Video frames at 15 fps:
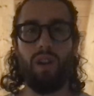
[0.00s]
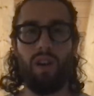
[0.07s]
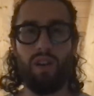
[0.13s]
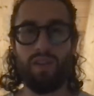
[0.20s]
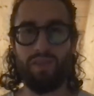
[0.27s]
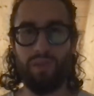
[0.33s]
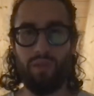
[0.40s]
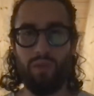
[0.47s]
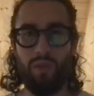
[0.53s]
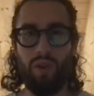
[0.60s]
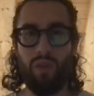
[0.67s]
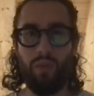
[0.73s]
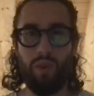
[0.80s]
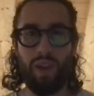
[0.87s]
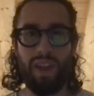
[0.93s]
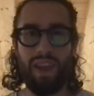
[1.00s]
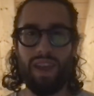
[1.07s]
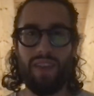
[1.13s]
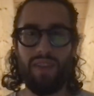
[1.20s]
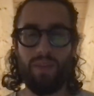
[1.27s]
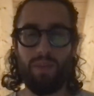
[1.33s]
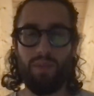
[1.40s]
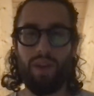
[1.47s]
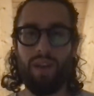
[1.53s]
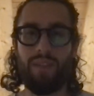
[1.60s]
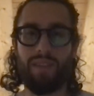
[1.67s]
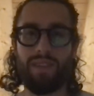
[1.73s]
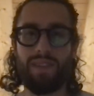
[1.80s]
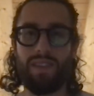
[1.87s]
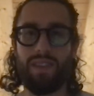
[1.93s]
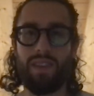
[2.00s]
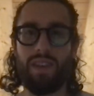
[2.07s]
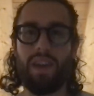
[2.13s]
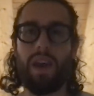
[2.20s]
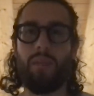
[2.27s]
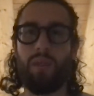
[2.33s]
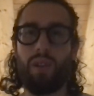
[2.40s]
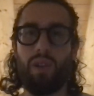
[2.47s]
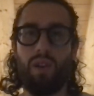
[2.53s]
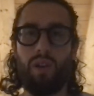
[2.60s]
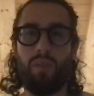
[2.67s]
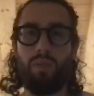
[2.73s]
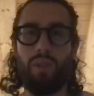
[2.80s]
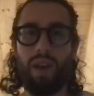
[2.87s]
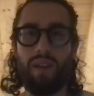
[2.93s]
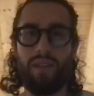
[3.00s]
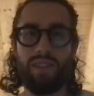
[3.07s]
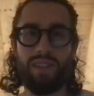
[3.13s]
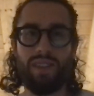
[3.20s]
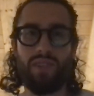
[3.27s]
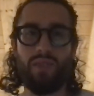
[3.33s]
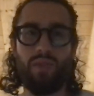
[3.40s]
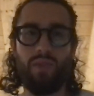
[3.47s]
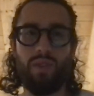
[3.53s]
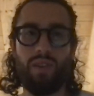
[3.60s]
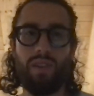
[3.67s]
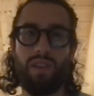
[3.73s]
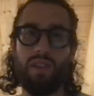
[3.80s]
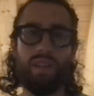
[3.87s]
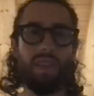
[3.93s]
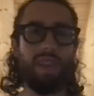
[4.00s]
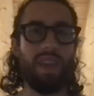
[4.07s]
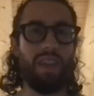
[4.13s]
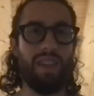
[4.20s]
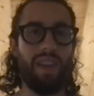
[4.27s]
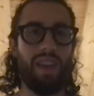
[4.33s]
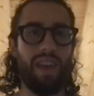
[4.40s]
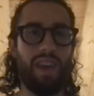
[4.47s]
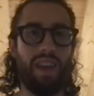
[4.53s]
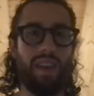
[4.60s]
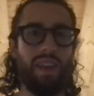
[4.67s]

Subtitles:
So on one hand, the common law privacy tort, and on the other hand,